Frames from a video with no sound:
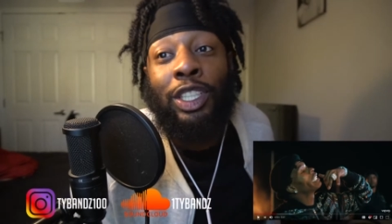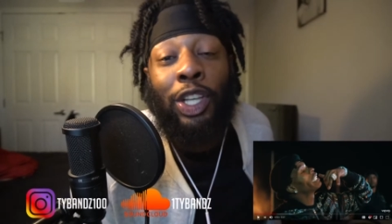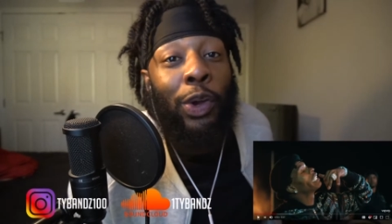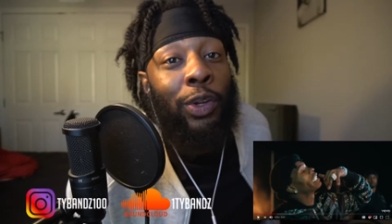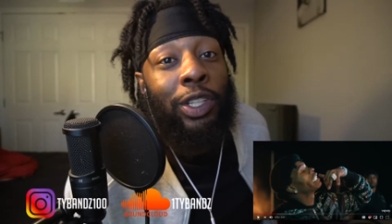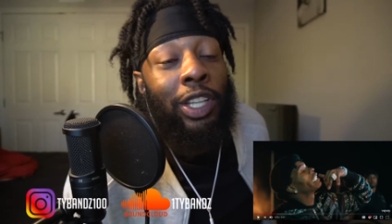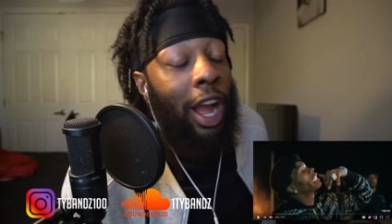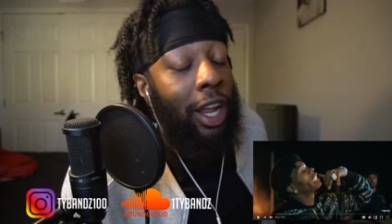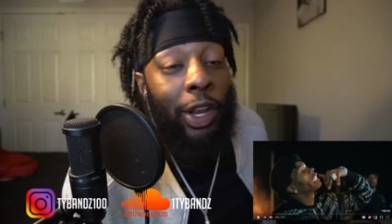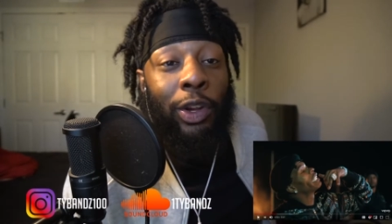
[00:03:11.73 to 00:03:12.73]
so
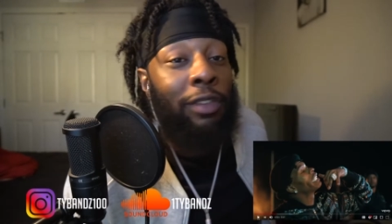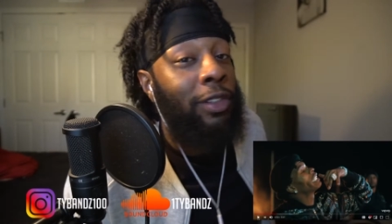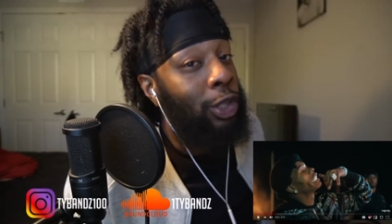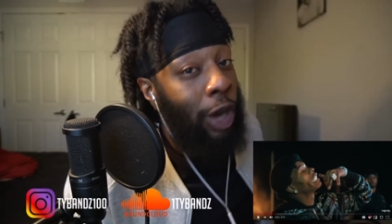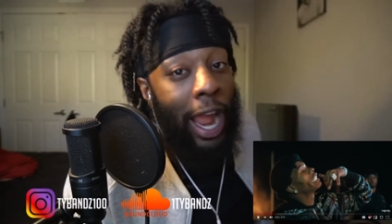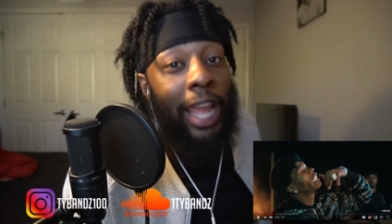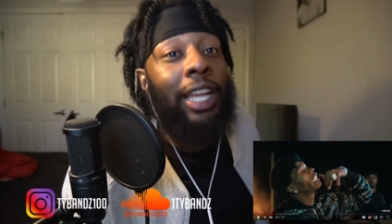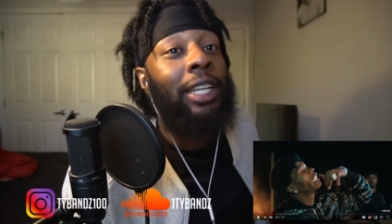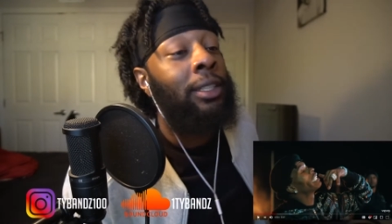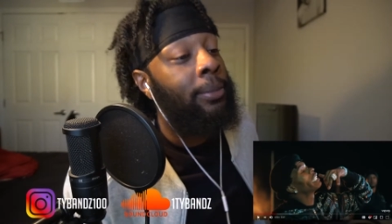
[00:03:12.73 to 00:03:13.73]
y'all don't even try it.